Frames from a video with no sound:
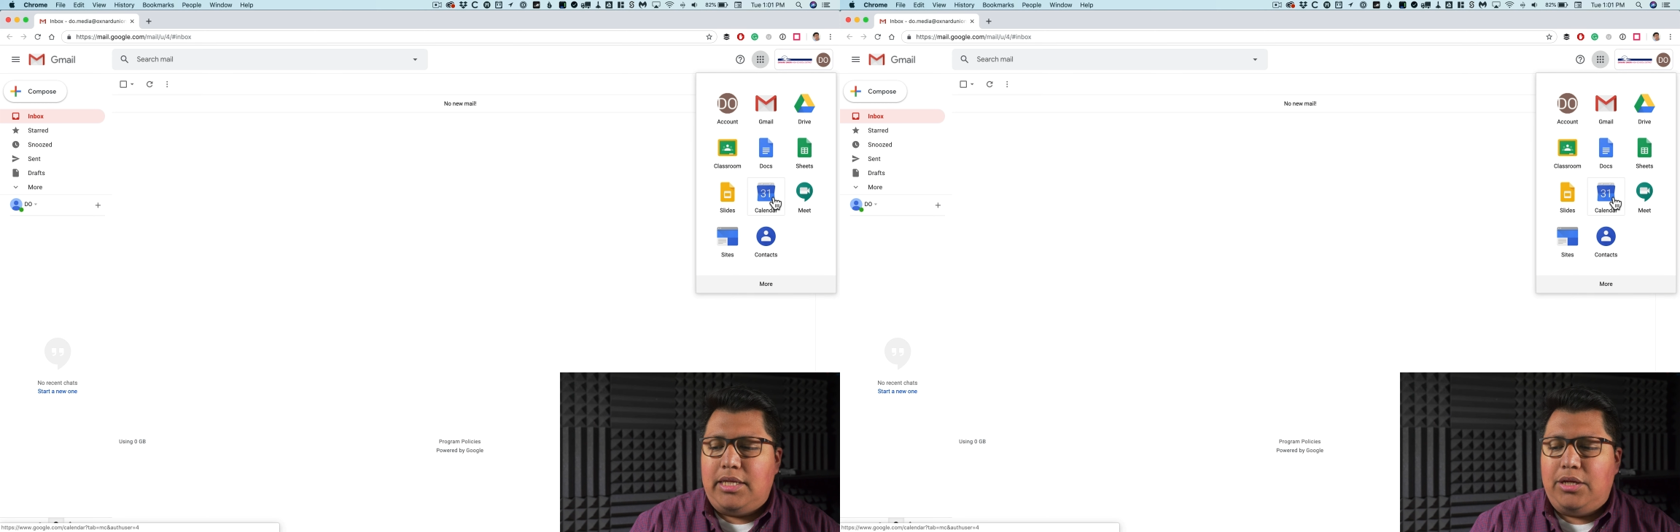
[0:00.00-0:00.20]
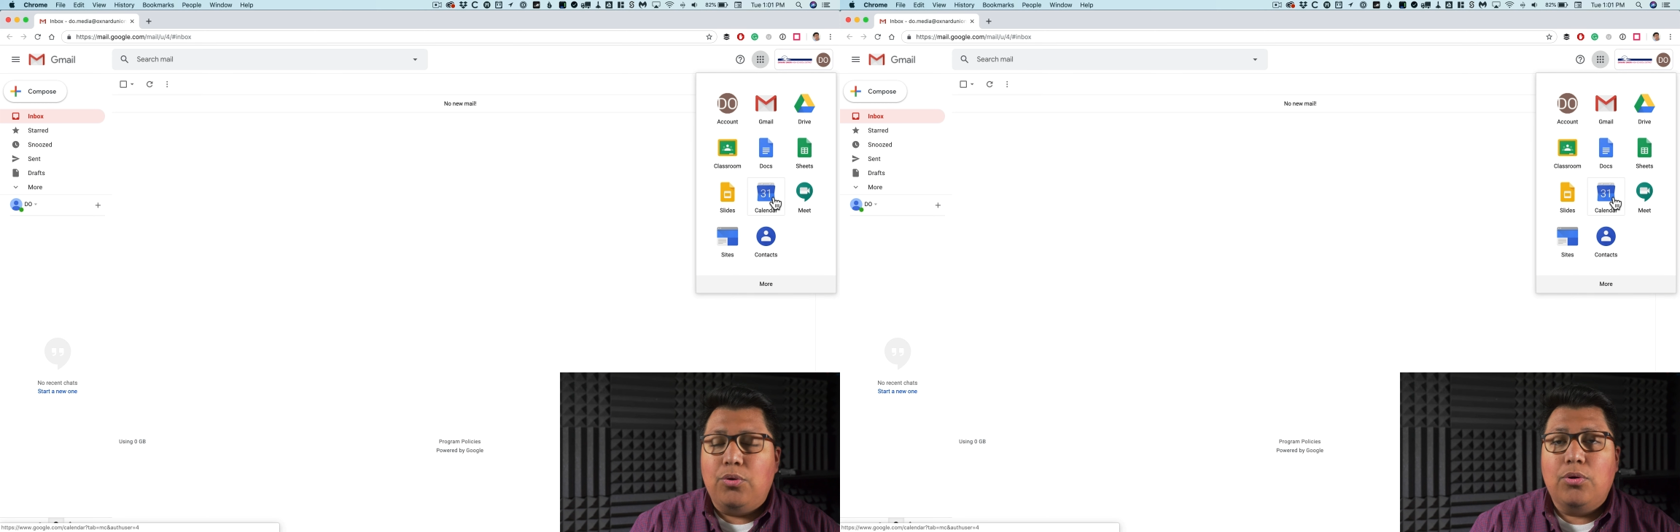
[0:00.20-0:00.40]

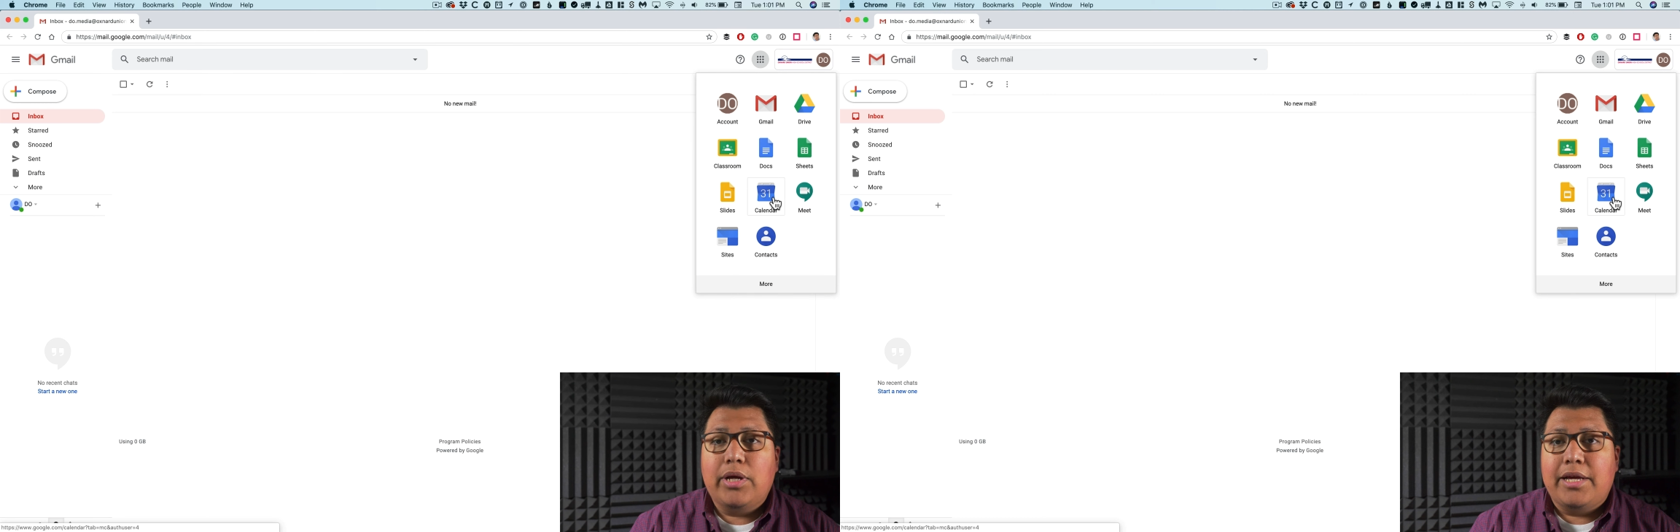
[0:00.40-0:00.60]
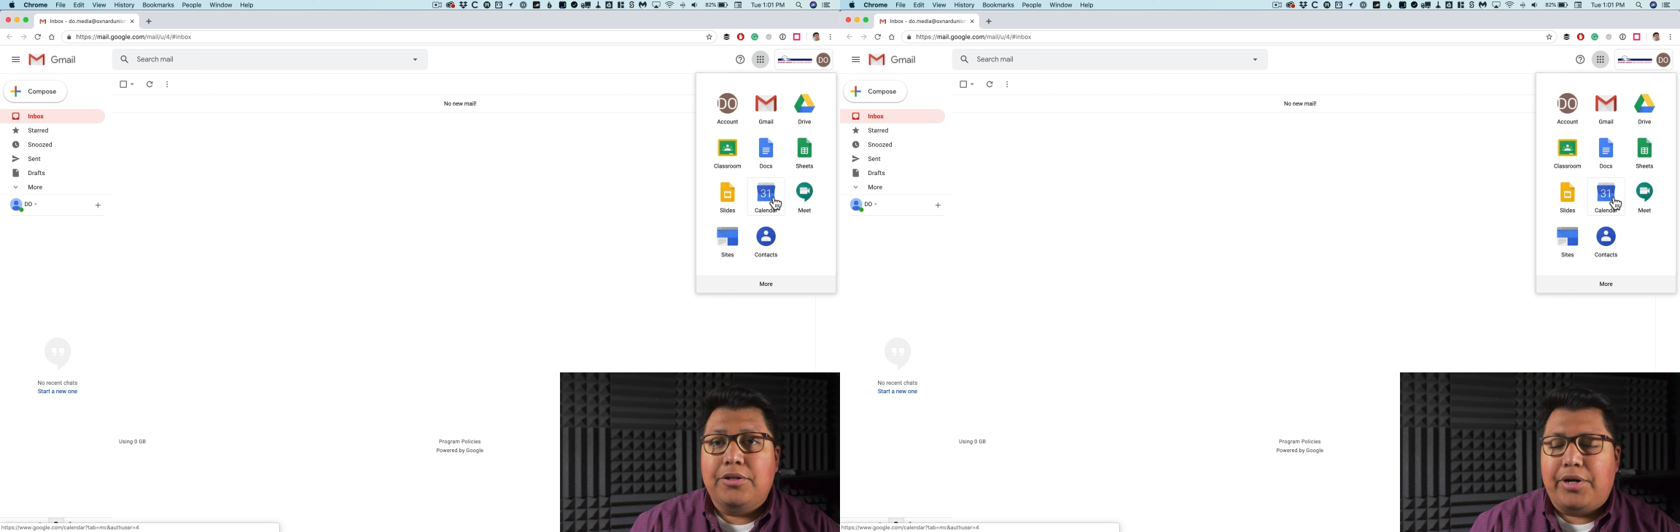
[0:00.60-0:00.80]
Google
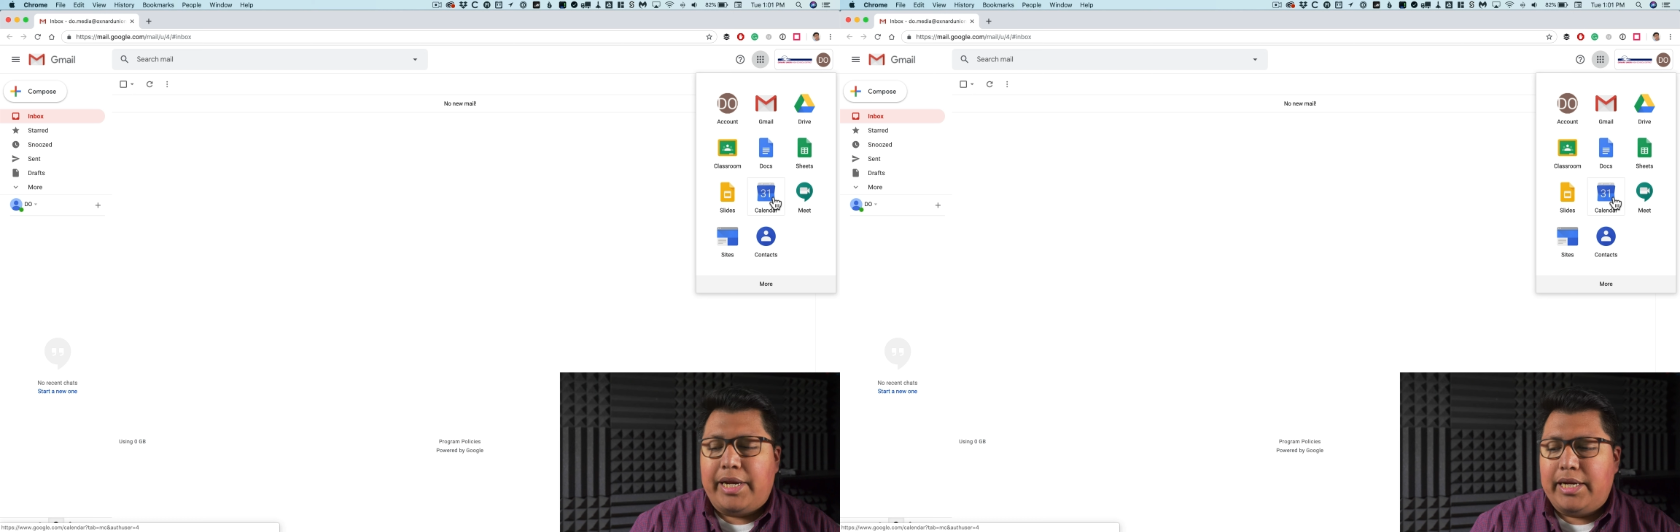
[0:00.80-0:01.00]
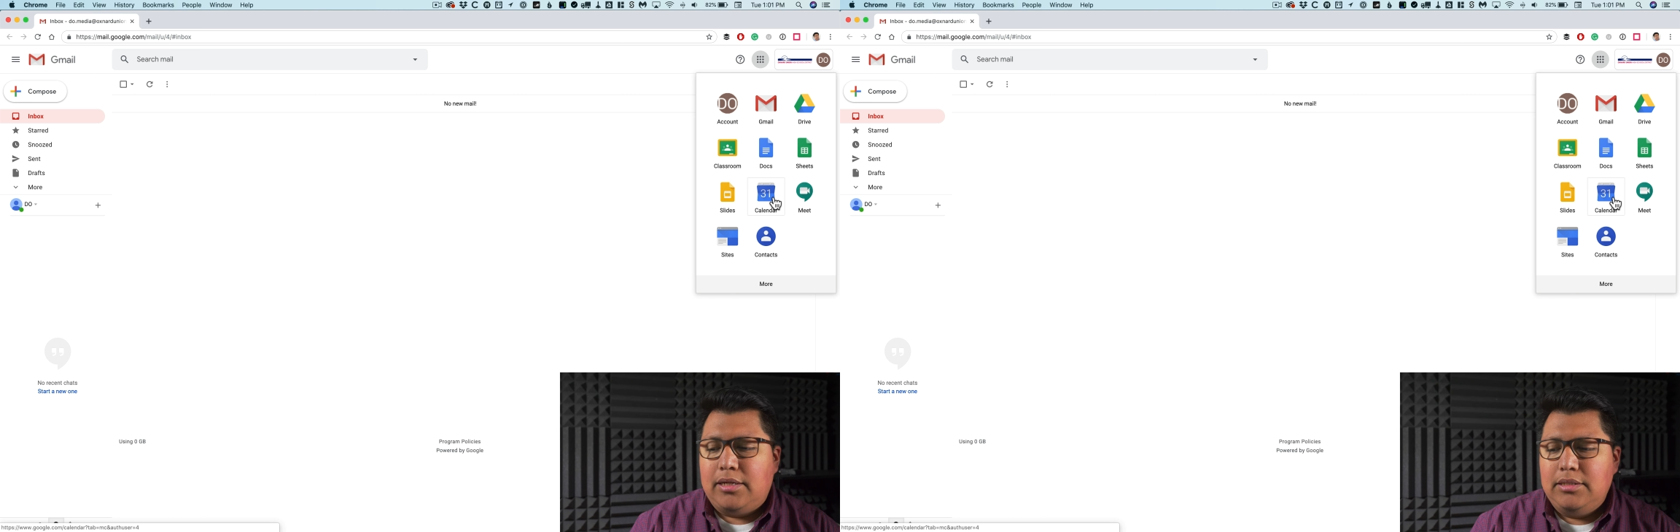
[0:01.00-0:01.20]
Calendar
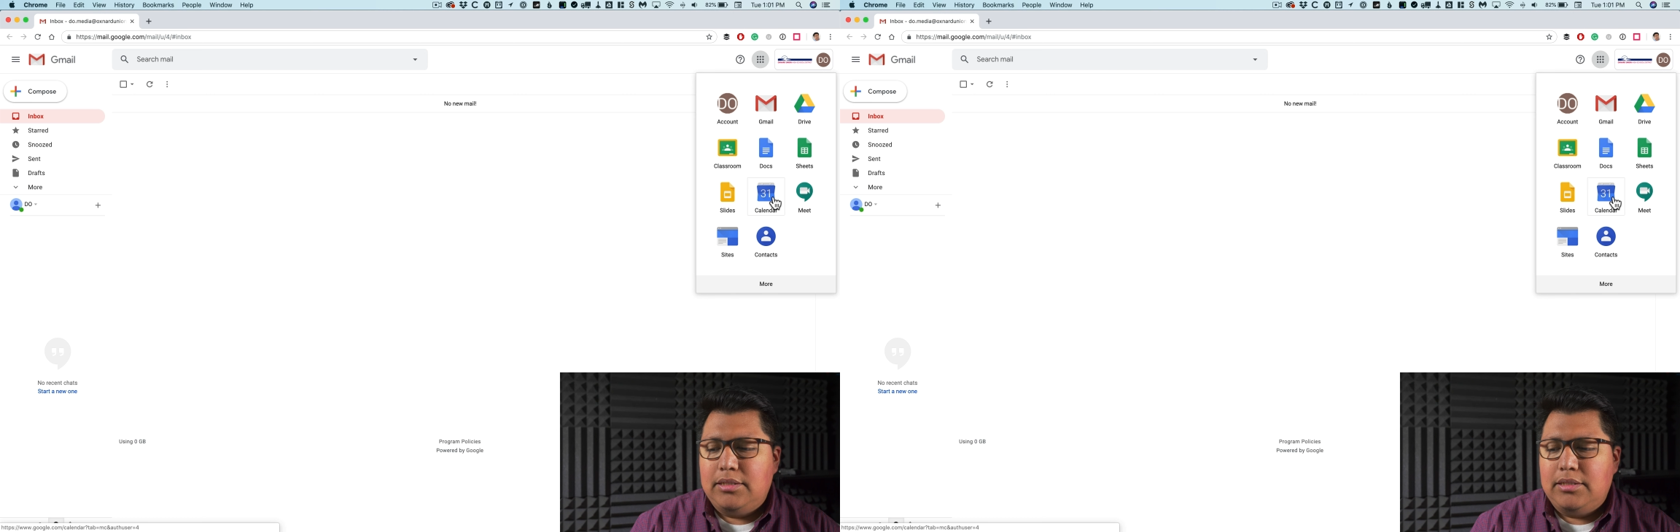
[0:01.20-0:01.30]
icon